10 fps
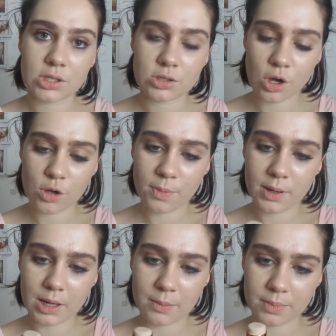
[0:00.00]
to
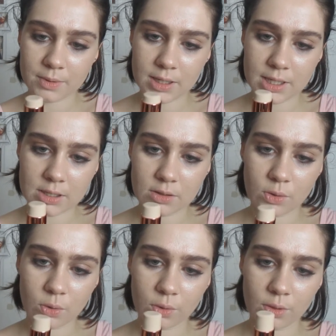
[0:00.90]
open up it
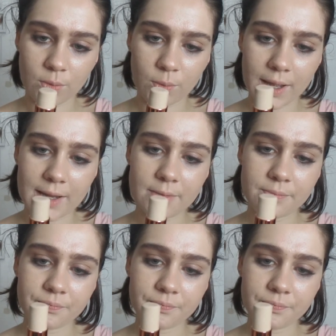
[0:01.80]
all the way,